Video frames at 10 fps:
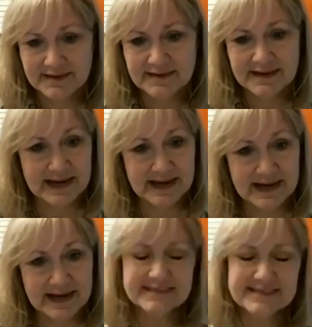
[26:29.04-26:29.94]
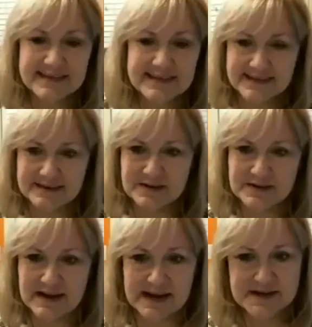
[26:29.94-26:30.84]
And Allison,
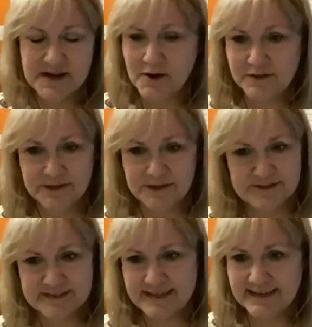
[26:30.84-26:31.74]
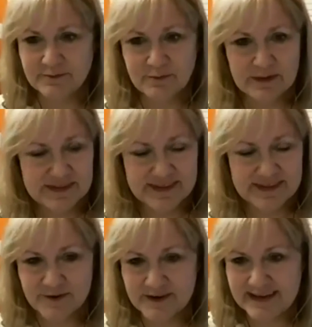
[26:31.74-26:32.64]
I know that you see women that
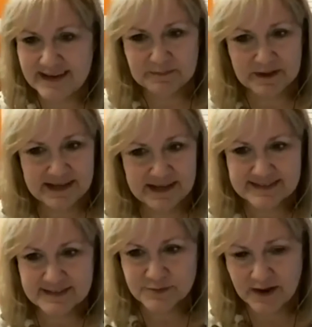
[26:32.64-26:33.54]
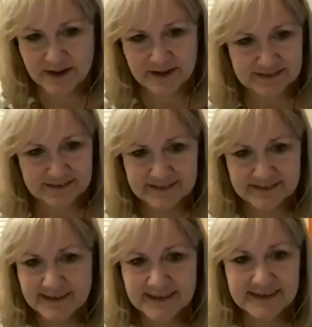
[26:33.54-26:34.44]
are in that place as well.
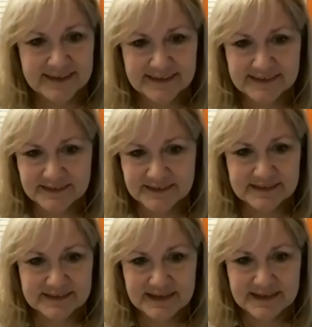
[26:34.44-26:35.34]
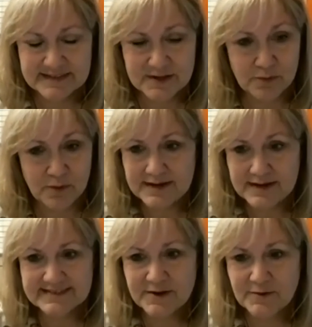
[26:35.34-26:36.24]
And so
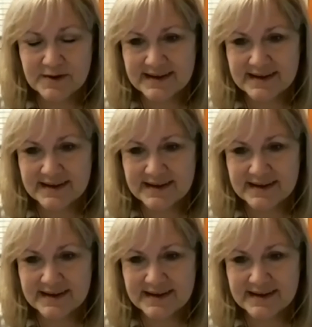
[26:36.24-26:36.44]
so